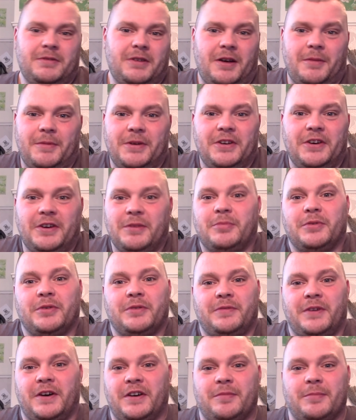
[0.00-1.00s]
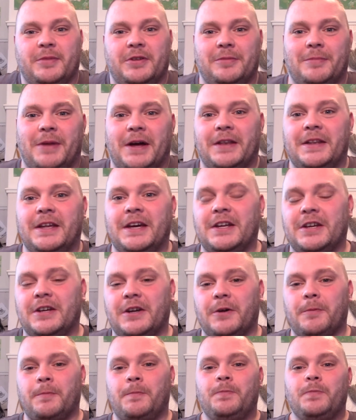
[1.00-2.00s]
I'm a 9.5mm man. There you
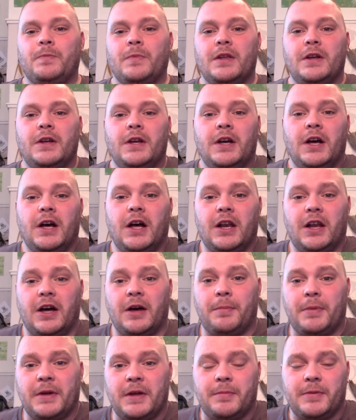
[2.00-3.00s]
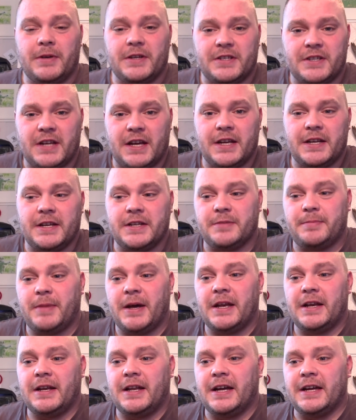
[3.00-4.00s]
go. A lot of people are saying it's
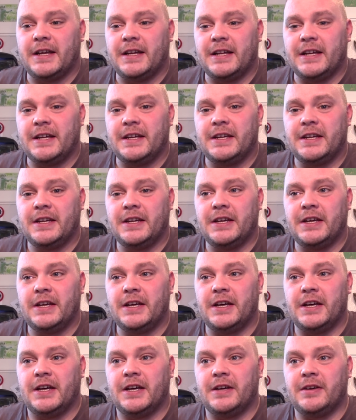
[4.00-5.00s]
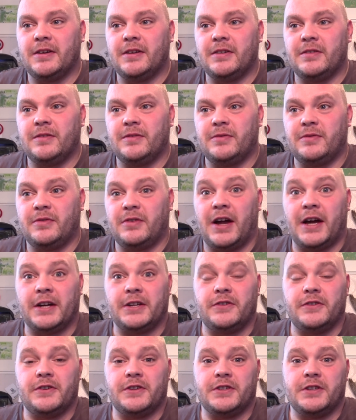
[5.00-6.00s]
better lately for
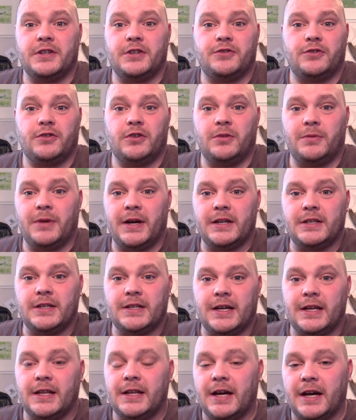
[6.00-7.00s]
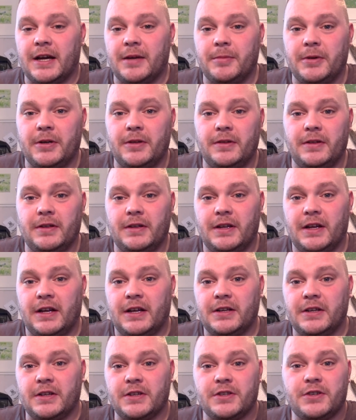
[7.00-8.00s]
accuracy, draw weight, and that the 8mm.
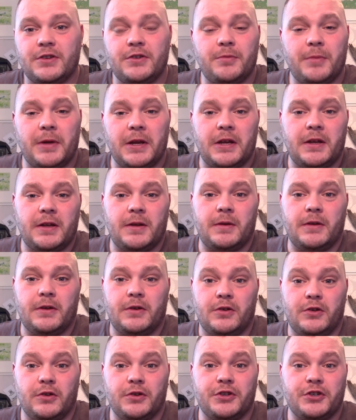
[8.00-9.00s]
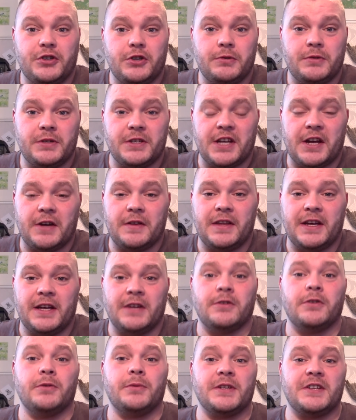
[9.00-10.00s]
And there's too many good shooters out
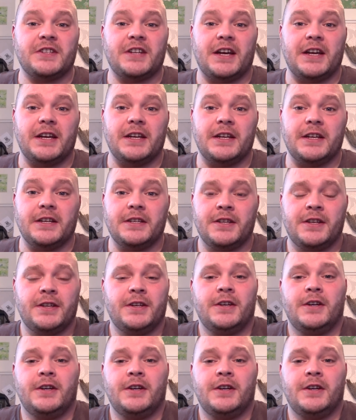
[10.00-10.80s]
there who are saying it